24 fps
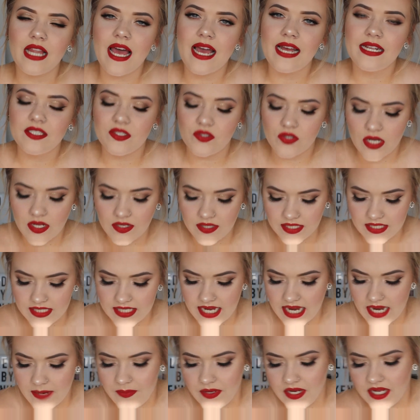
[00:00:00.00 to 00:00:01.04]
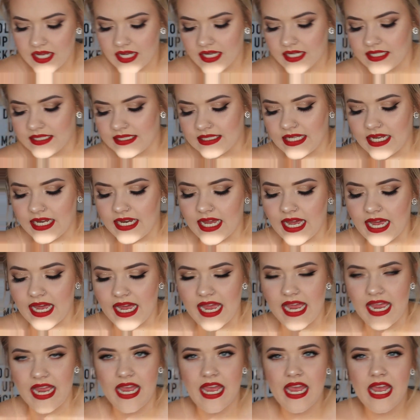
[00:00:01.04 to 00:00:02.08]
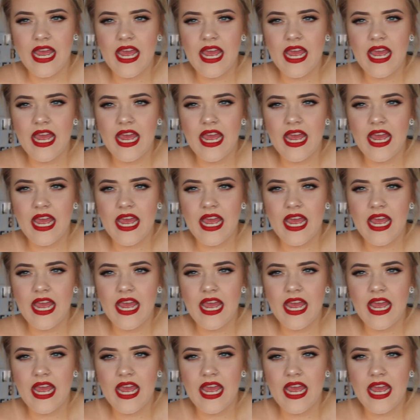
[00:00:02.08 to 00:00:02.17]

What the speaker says: last throughout the day, because like I